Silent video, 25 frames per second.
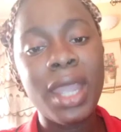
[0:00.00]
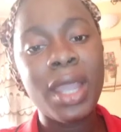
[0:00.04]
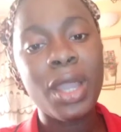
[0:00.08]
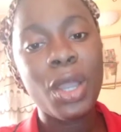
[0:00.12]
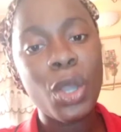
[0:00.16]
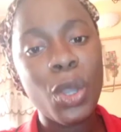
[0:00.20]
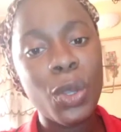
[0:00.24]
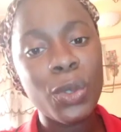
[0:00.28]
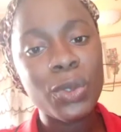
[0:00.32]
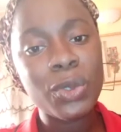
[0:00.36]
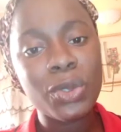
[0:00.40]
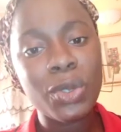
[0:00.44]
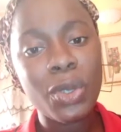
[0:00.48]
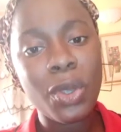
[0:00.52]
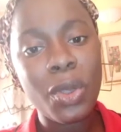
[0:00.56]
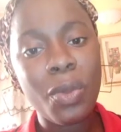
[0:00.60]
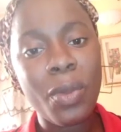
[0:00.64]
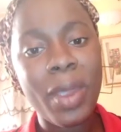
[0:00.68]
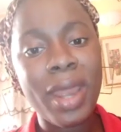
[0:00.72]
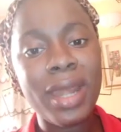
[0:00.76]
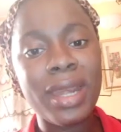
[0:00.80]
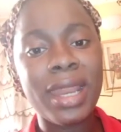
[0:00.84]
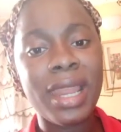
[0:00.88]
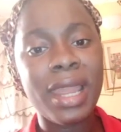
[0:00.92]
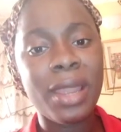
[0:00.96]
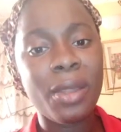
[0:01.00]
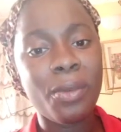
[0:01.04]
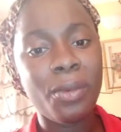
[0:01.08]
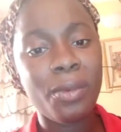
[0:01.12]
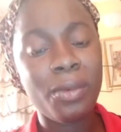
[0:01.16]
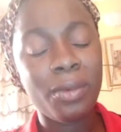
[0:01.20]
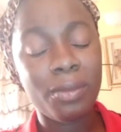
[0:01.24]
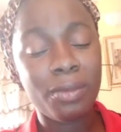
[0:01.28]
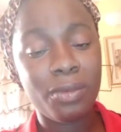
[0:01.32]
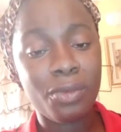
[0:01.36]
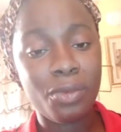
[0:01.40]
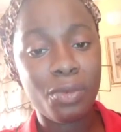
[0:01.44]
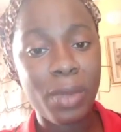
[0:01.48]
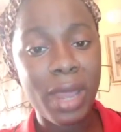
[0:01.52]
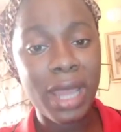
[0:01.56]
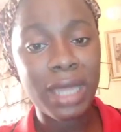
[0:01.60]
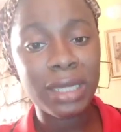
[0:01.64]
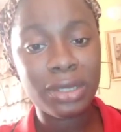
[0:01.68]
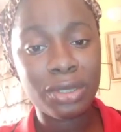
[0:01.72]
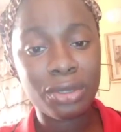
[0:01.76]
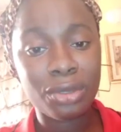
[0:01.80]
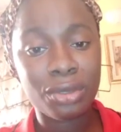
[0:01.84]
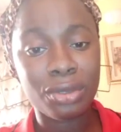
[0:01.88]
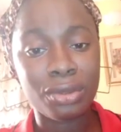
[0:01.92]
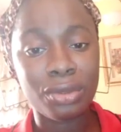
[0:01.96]
Also, when they went
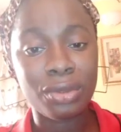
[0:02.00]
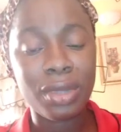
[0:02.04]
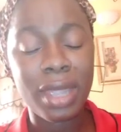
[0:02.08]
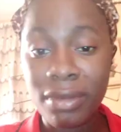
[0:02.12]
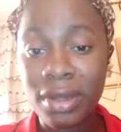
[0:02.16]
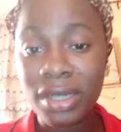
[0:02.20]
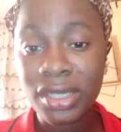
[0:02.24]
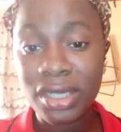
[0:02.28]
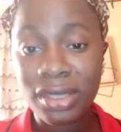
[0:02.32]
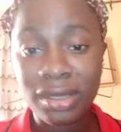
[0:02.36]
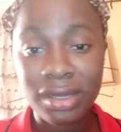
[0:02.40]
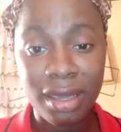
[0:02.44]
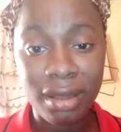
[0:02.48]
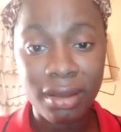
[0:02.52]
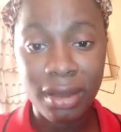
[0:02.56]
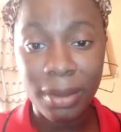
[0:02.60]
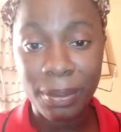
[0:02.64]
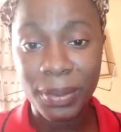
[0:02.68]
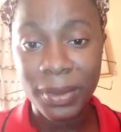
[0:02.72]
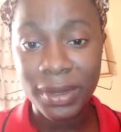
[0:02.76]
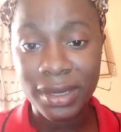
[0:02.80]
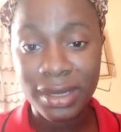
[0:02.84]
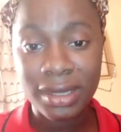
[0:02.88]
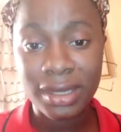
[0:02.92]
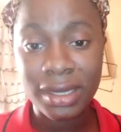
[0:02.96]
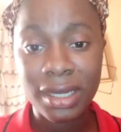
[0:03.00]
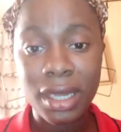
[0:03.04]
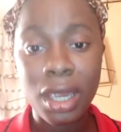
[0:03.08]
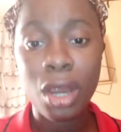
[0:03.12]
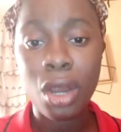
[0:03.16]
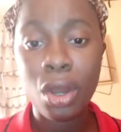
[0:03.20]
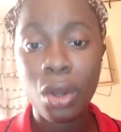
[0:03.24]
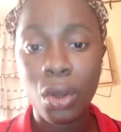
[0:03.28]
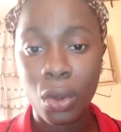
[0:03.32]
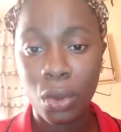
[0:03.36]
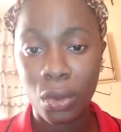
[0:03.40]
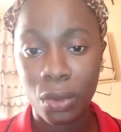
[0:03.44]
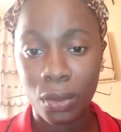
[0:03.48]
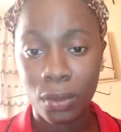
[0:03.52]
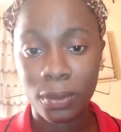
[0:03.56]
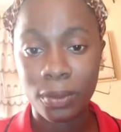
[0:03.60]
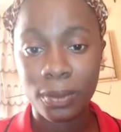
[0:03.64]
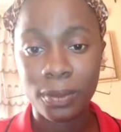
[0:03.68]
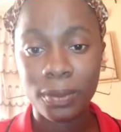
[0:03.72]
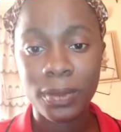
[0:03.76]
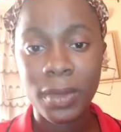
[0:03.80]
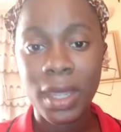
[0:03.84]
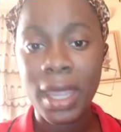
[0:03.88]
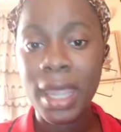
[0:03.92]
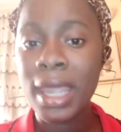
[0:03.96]
to preach therapist home,
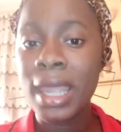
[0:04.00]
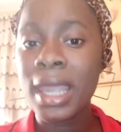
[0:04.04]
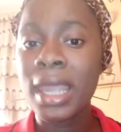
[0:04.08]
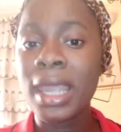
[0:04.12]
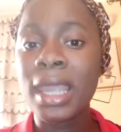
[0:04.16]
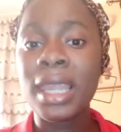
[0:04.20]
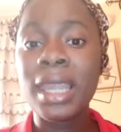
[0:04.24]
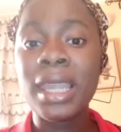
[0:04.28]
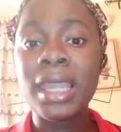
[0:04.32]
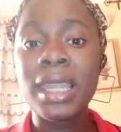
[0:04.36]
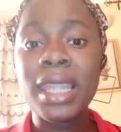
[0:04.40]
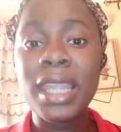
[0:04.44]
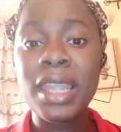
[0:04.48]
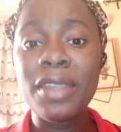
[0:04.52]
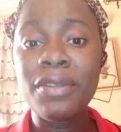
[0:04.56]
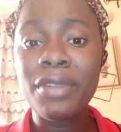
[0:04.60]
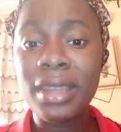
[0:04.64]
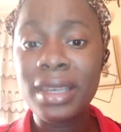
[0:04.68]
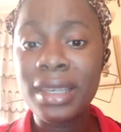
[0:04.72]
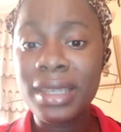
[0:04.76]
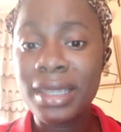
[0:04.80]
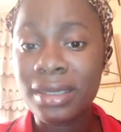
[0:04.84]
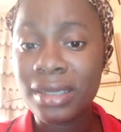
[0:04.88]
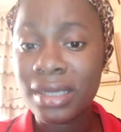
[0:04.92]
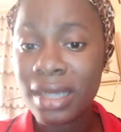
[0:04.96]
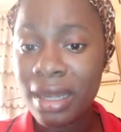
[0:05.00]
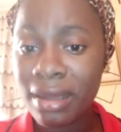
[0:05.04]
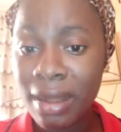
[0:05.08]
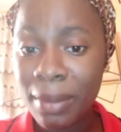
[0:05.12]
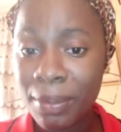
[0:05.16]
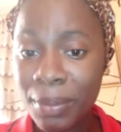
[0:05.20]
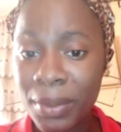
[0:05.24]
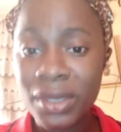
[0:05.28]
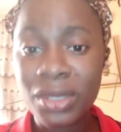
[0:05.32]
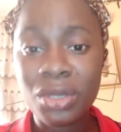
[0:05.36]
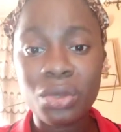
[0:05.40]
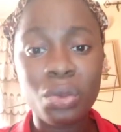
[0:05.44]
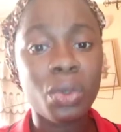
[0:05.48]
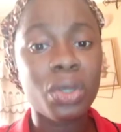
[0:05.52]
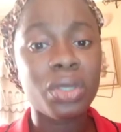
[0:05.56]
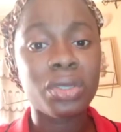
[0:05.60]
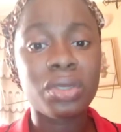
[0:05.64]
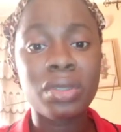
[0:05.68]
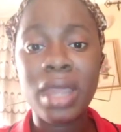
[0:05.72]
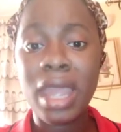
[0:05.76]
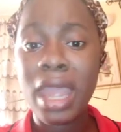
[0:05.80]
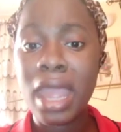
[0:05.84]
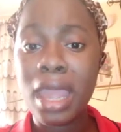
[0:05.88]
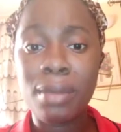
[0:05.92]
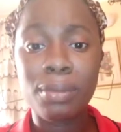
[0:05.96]
even the therapist was
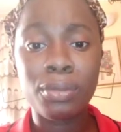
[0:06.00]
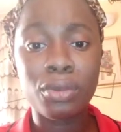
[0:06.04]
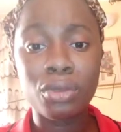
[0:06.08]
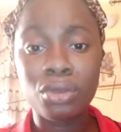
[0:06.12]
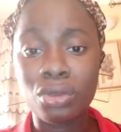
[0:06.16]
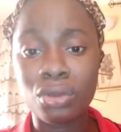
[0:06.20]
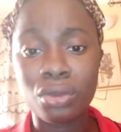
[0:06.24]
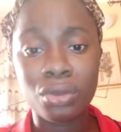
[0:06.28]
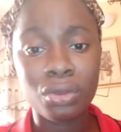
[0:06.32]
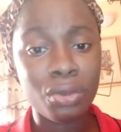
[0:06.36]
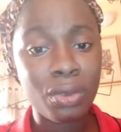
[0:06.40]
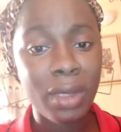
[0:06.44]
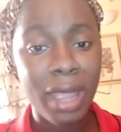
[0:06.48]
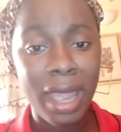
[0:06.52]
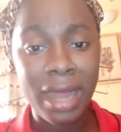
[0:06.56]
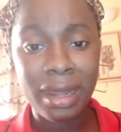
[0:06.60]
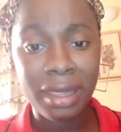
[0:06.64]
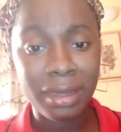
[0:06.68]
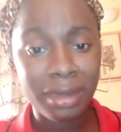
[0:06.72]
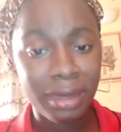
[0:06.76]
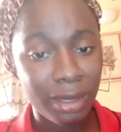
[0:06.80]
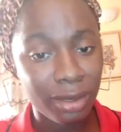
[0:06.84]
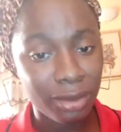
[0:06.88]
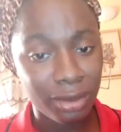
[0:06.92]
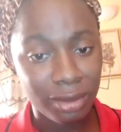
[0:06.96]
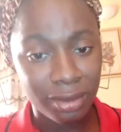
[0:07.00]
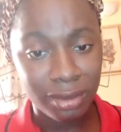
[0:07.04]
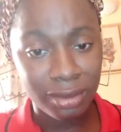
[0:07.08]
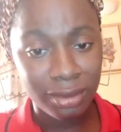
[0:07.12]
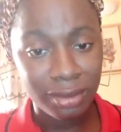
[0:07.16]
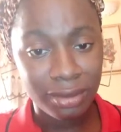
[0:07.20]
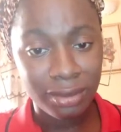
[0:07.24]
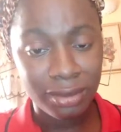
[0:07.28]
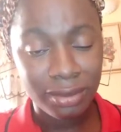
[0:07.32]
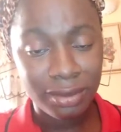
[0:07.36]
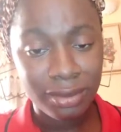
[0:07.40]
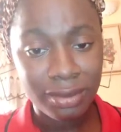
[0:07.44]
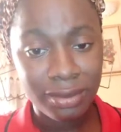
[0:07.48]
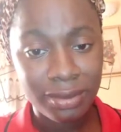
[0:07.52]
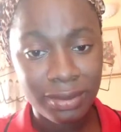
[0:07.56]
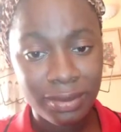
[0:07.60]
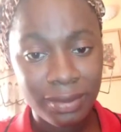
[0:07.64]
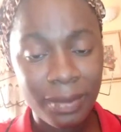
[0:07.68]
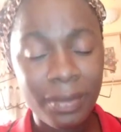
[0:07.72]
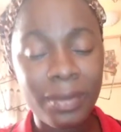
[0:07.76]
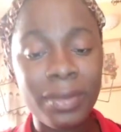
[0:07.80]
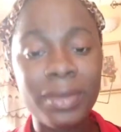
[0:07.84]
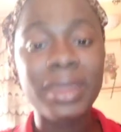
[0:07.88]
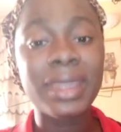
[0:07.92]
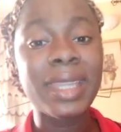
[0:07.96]
not able to do anything.
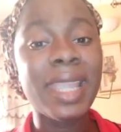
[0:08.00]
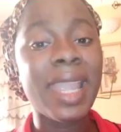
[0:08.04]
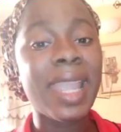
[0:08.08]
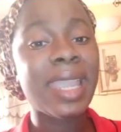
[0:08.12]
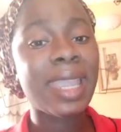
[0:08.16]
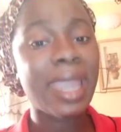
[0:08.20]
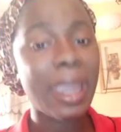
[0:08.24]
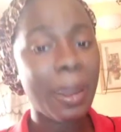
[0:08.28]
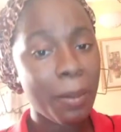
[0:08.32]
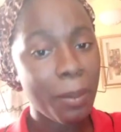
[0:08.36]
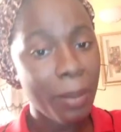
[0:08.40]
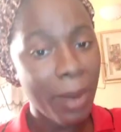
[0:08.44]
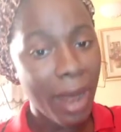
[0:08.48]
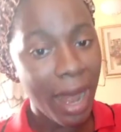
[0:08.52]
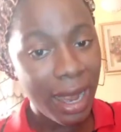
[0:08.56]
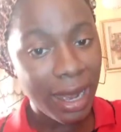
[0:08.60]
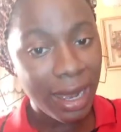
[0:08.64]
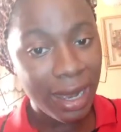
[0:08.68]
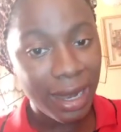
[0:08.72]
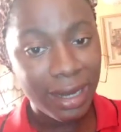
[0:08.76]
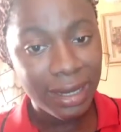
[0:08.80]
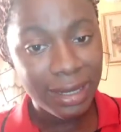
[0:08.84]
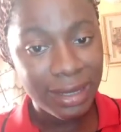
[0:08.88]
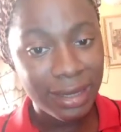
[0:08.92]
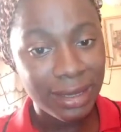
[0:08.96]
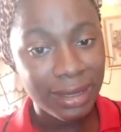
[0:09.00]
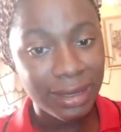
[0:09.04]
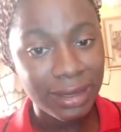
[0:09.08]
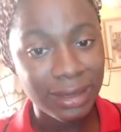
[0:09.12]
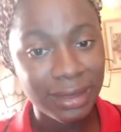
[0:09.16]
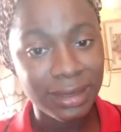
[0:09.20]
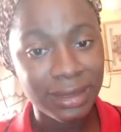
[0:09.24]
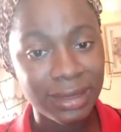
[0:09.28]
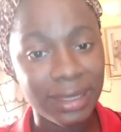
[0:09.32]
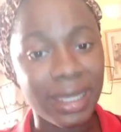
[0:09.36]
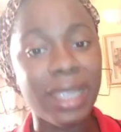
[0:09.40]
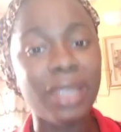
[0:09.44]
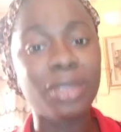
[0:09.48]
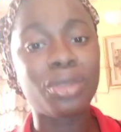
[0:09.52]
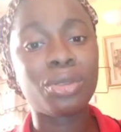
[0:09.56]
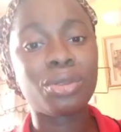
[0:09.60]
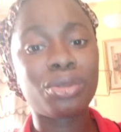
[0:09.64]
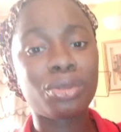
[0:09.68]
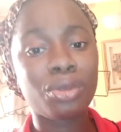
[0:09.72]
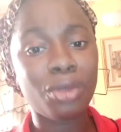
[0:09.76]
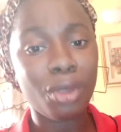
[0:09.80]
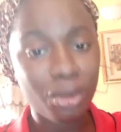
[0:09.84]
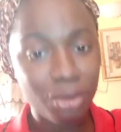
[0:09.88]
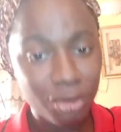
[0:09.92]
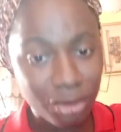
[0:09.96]
They came back, they
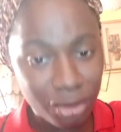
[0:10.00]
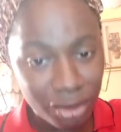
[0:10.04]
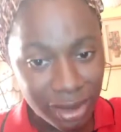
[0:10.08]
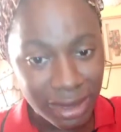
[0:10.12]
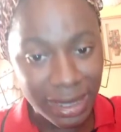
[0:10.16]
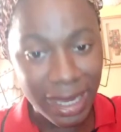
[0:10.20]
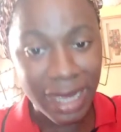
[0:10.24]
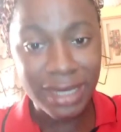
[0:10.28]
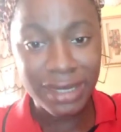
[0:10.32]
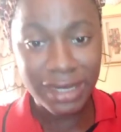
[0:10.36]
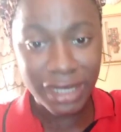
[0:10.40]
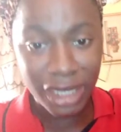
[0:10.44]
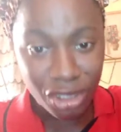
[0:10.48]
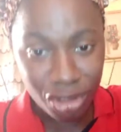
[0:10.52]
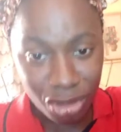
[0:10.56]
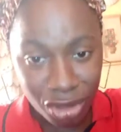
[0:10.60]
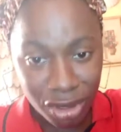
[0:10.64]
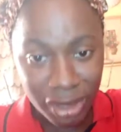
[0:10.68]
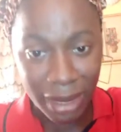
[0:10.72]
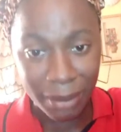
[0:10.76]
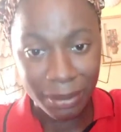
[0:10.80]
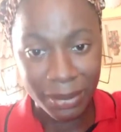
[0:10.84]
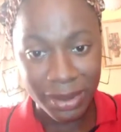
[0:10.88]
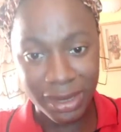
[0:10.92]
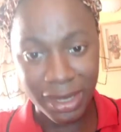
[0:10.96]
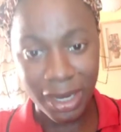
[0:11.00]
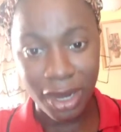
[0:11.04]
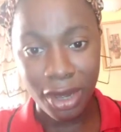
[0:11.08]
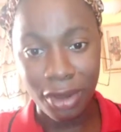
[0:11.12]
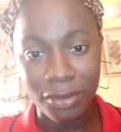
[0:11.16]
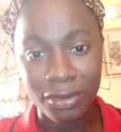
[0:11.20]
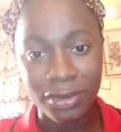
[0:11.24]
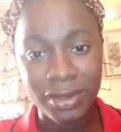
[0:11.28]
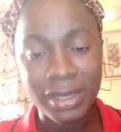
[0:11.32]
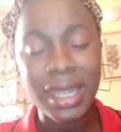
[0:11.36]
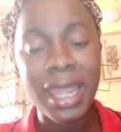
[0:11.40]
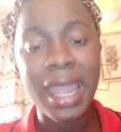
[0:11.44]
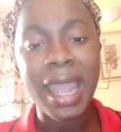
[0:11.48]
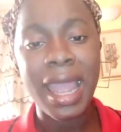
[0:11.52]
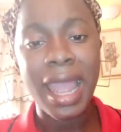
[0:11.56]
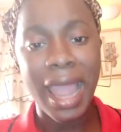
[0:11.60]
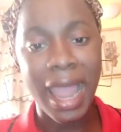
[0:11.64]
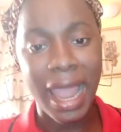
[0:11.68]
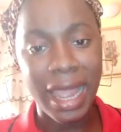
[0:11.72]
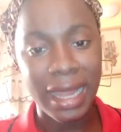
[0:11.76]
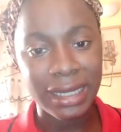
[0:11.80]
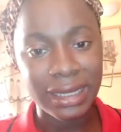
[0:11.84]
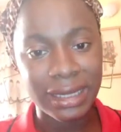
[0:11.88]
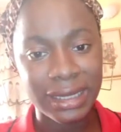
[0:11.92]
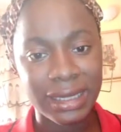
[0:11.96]
talked sense into themselves
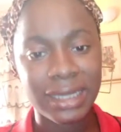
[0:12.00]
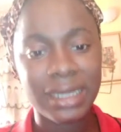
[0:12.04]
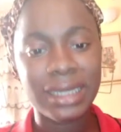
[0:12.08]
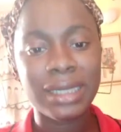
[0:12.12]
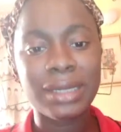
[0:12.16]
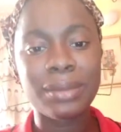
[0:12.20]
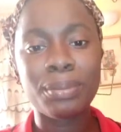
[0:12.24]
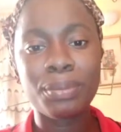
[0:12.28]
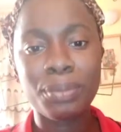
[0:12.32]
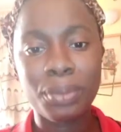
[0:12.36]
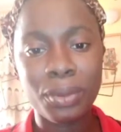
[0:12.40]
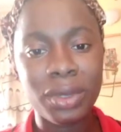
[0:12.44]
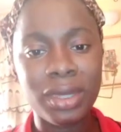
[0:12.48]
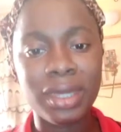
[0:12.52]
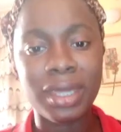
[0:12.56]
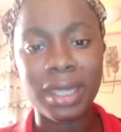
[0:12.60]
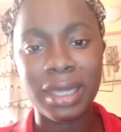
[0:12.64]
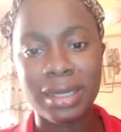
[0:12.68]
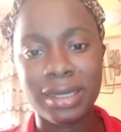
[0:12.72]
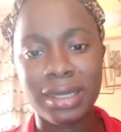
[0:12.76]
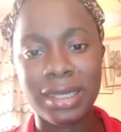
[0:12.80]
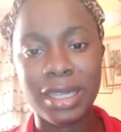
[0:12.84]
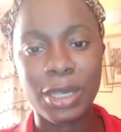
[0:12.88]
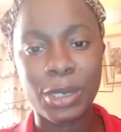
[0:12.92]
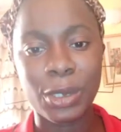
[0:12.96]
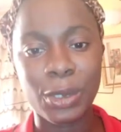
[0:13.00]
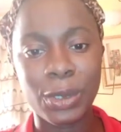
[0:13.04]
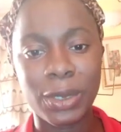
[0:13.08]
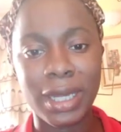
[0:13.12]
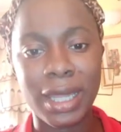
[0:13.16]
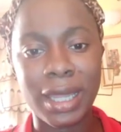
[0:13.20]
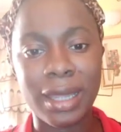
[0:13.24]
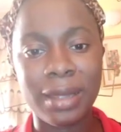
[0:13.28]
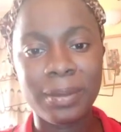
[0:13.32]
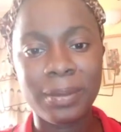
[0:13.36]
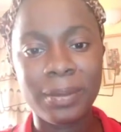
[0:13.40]
and put things in order.